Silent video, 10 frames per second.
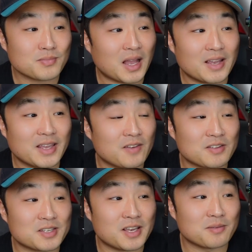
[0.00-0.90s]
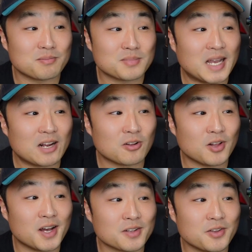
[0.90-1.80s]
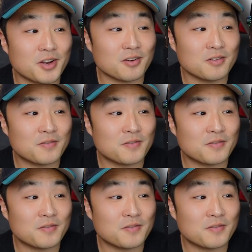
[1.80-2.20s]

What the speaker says: I can't even say it. Tyler Locklear,